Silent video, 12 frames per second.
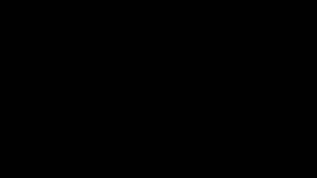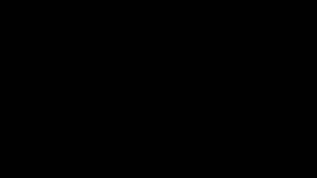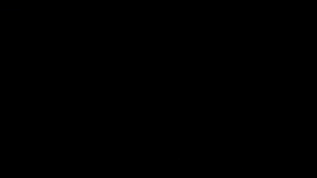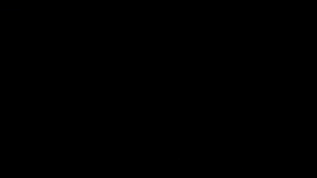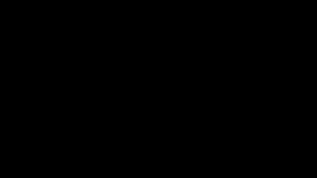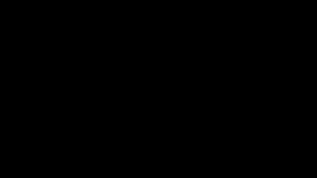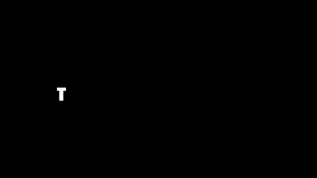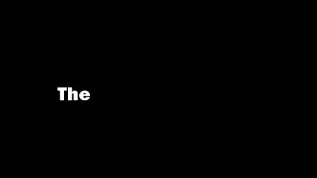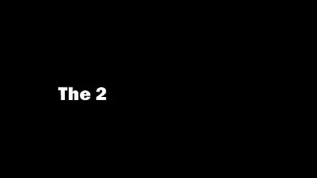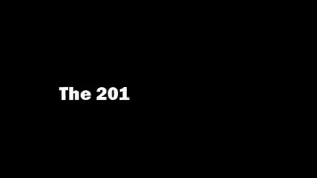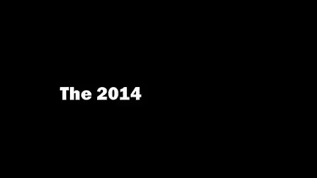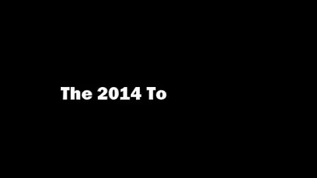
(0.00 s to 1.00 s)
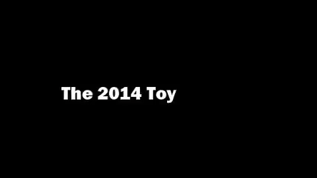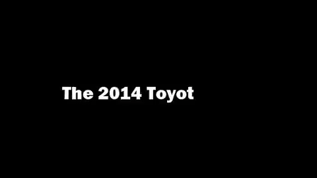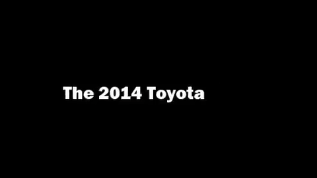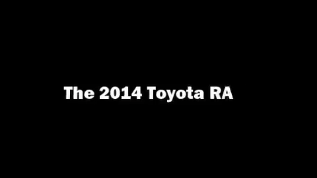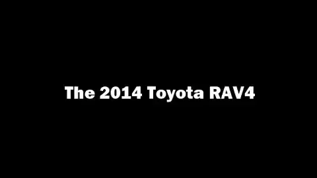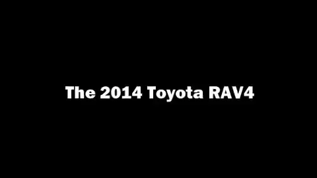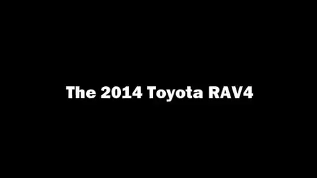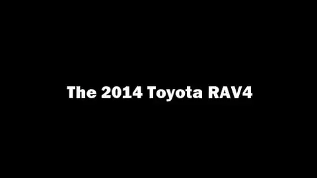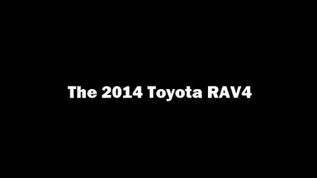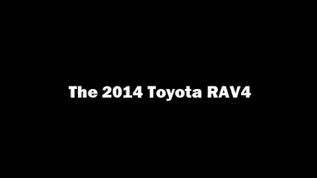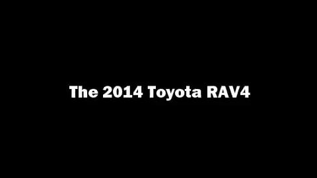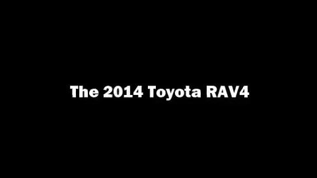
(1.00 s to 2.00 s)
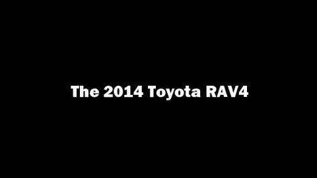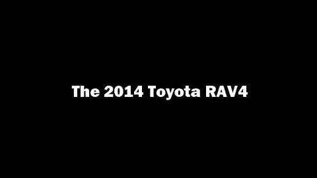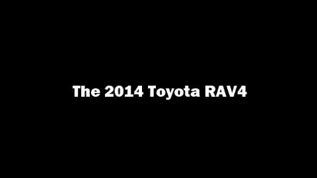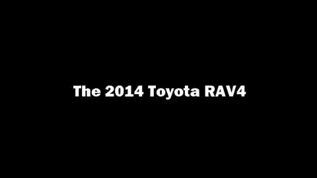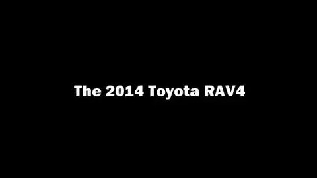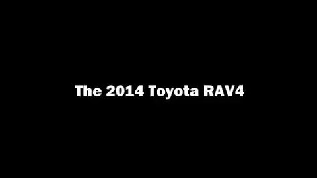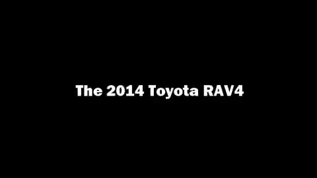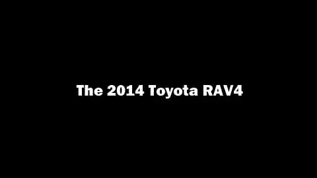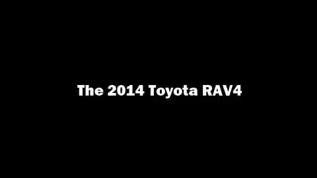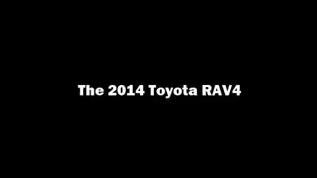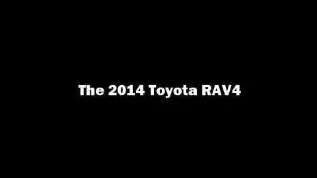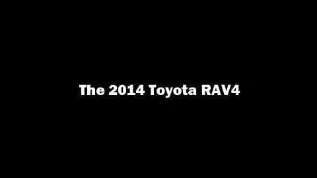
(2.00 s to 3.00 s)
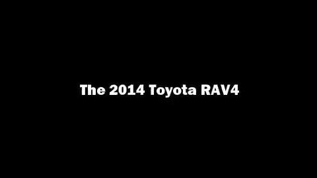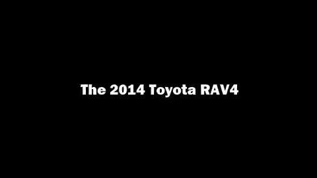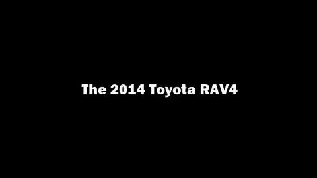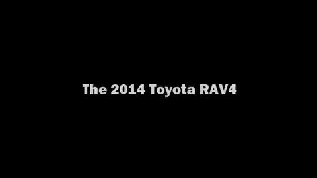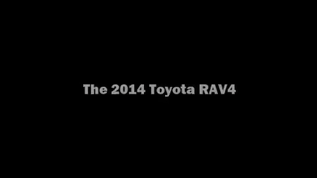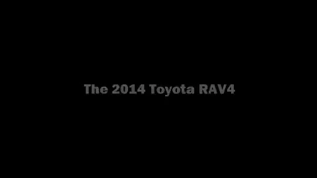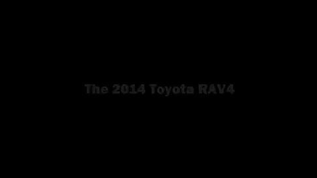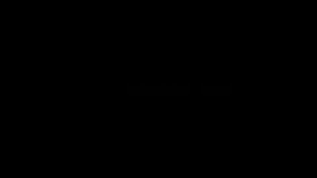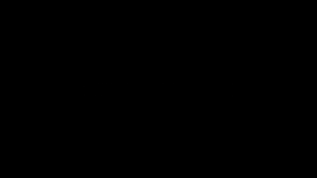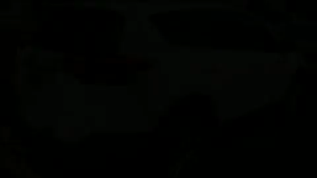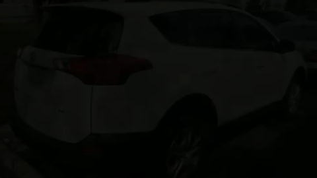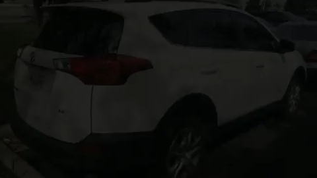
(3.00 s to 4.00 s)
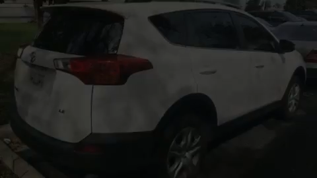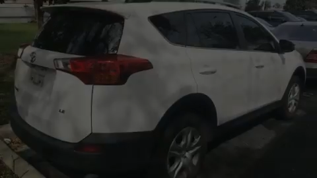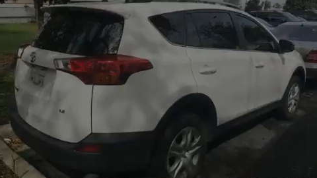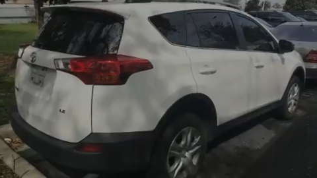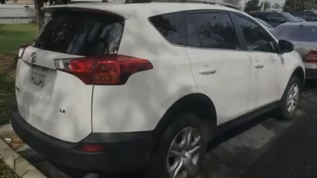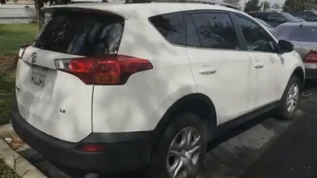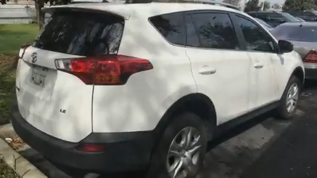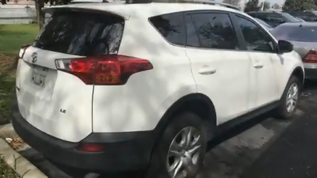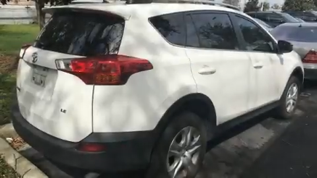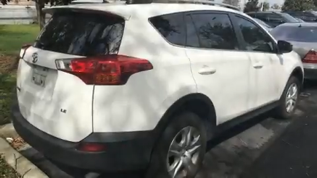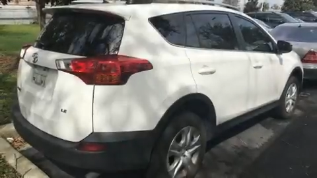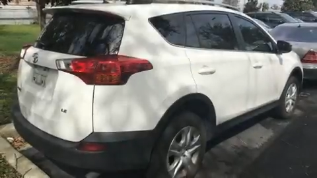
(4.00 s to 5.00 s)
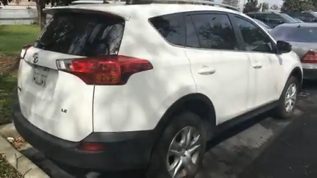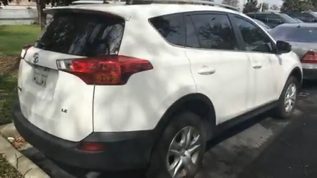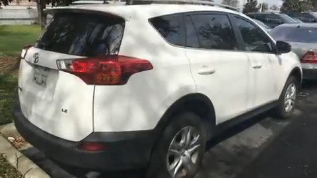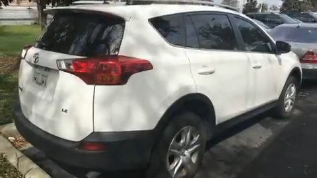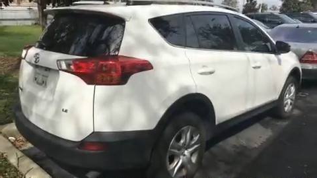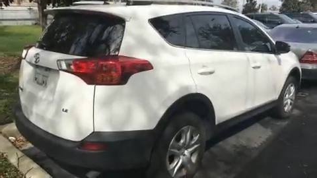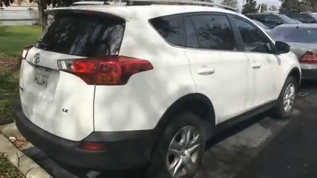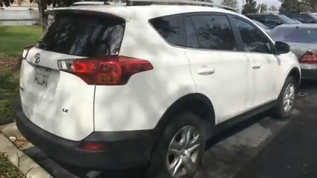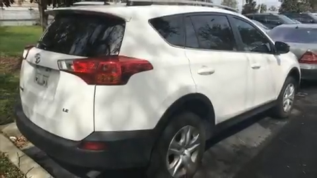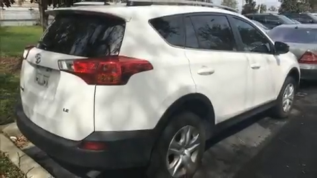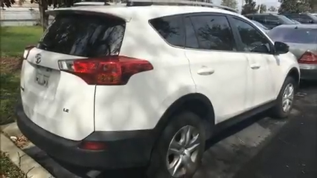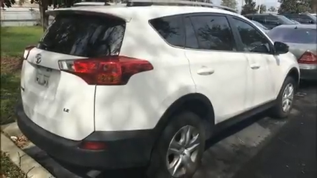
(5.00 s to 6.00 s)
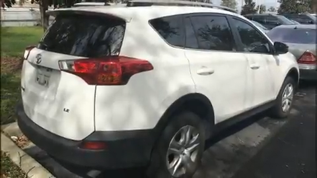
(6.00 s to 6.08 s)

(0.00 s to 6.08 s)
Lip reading: (no speaker visible)